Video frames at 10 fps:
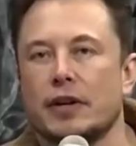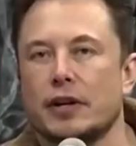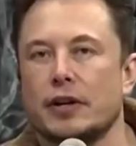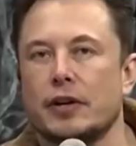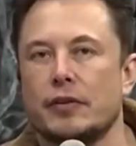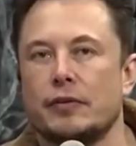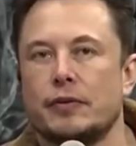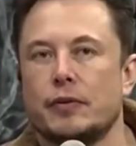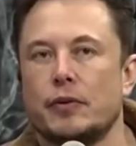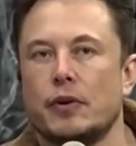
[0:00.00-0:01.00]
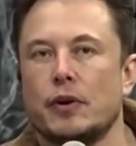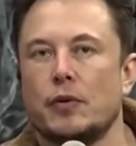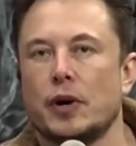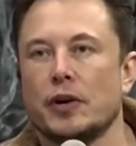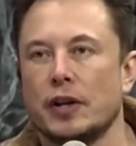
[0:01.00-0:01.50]
of
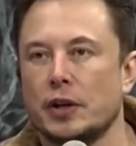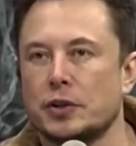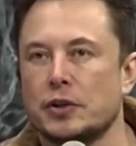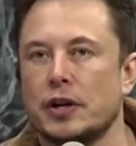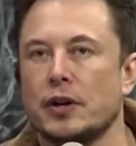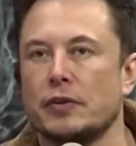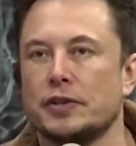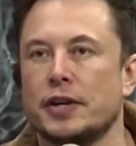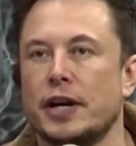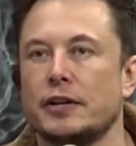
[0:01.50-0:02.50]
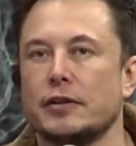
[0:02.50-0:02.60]
regulation and oversight.